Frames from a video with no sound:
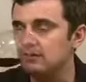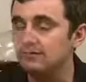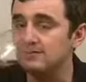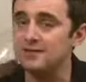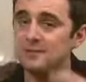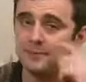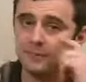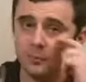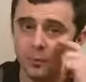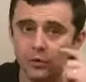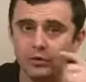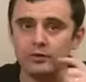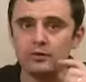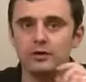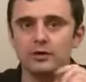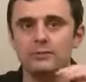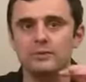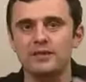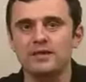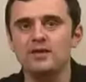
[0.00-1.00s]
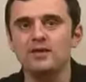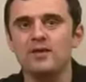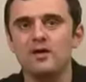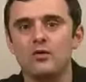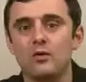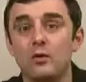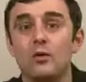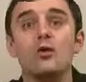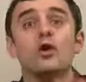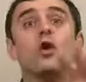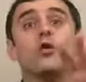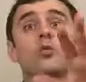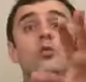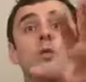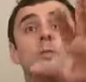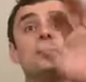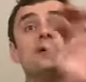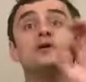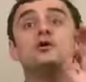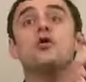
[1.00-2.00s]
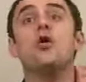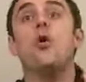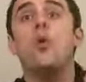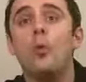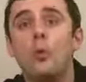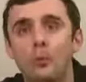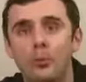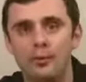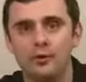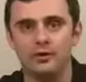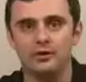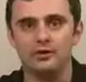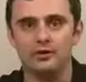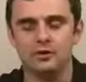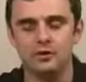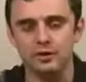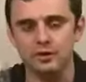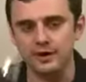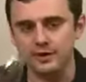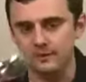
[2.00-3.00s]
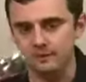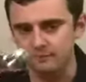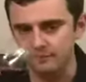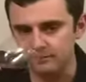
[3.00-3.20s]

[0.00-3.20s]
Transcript: Demi Moore could, but you know, or no, Whoopi Goldberg could.